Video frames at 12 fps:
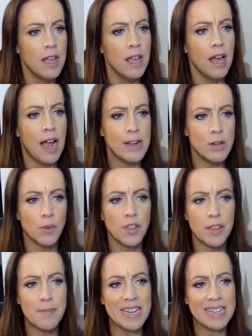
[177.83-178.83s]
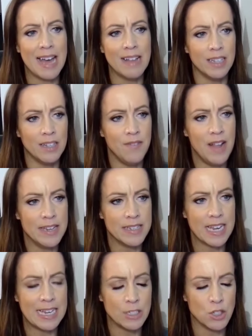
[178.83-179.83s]
I know that the Met Gala event
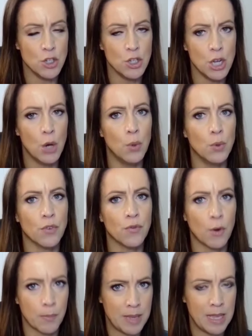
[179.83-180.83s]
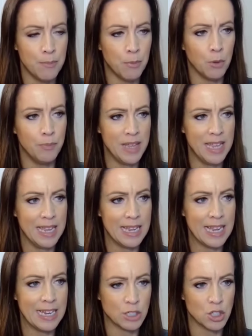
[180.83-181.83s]
is known for people being
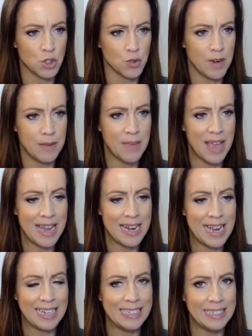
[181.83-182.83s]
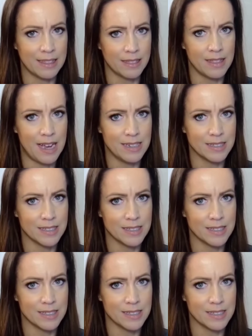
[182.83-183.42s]
extreme, and I get that.